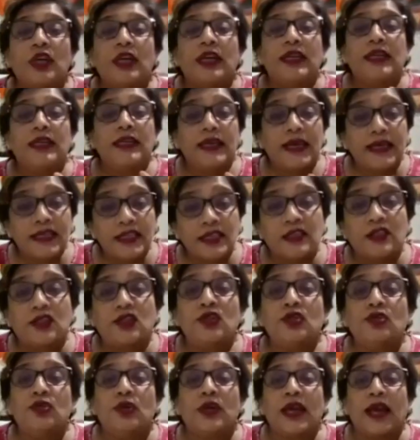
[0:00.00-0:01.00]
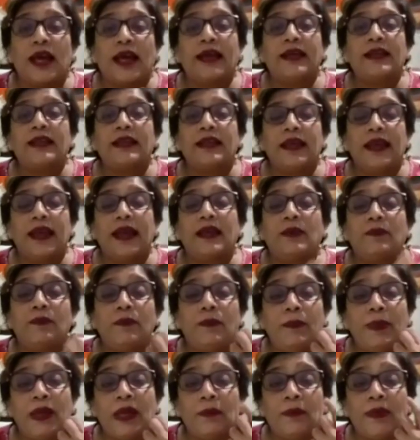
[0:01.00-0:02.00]
yes, you can get
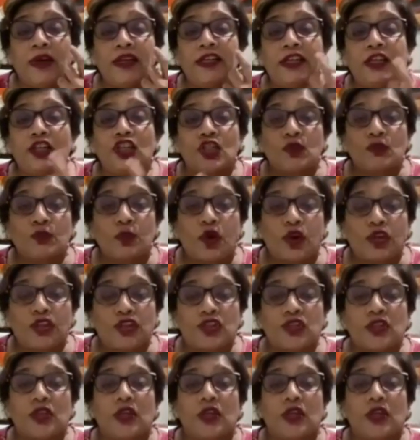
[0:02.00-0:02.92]
pigmented spots